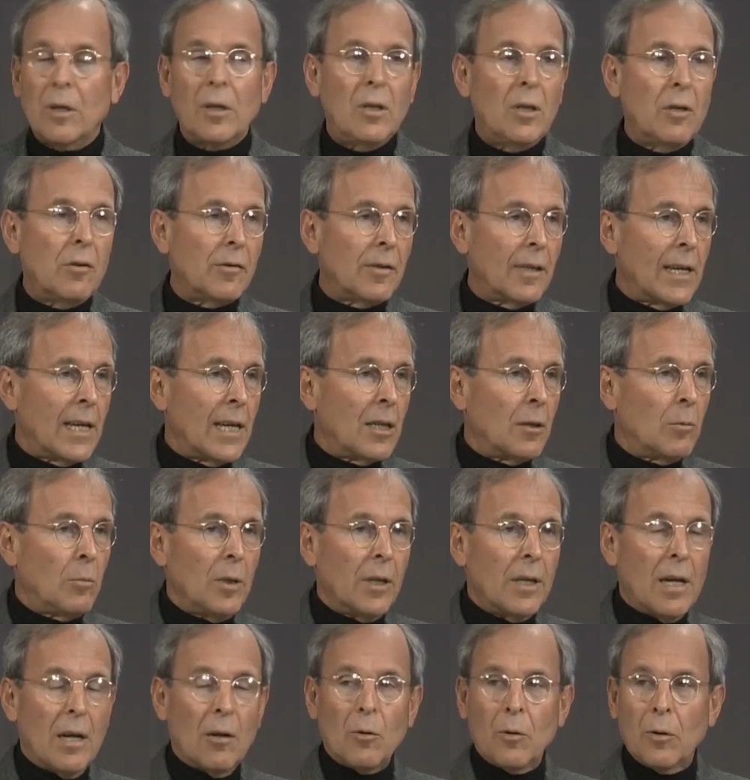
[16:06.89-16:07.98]
can use
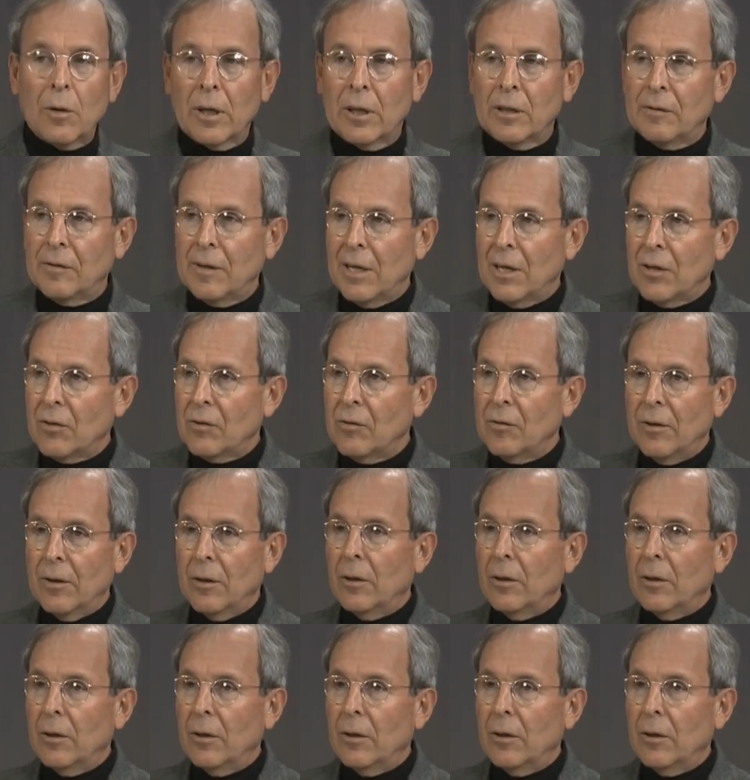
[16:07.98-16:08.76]
accountable care organizations.